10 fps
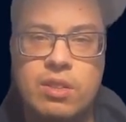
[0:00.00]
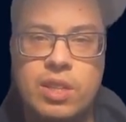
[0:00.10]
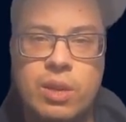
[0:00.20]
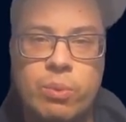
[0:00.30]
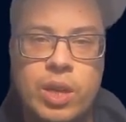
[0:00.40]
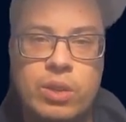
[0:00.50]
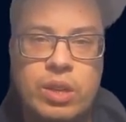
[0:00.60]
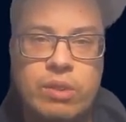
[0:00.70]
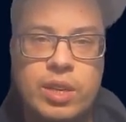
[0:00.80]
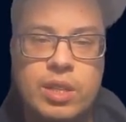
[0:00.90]
the one
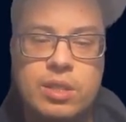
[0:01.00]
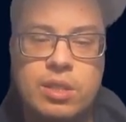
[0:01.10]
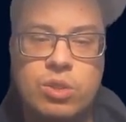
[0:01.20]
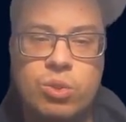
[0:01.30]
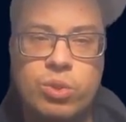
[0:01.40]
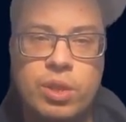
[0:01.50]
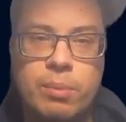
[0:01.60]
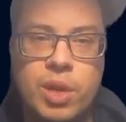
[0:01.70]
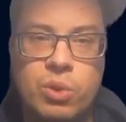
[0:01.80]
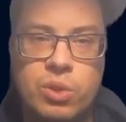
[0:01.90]
request to the
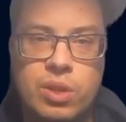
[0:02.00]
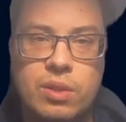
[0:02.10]
browser.